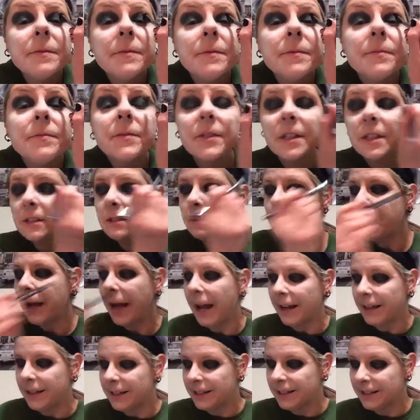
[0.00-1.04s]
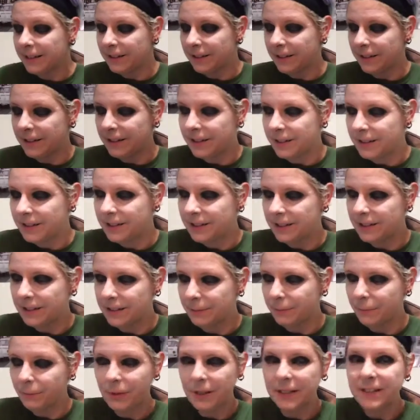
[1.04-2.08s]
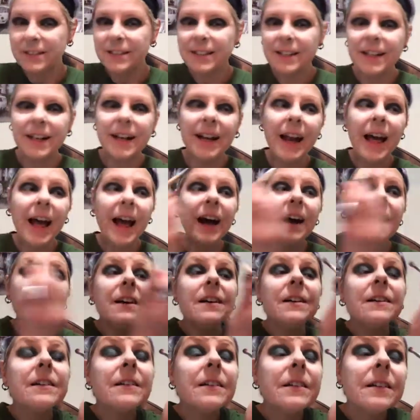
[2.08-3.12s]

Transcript: Just packing it on and then blending it out.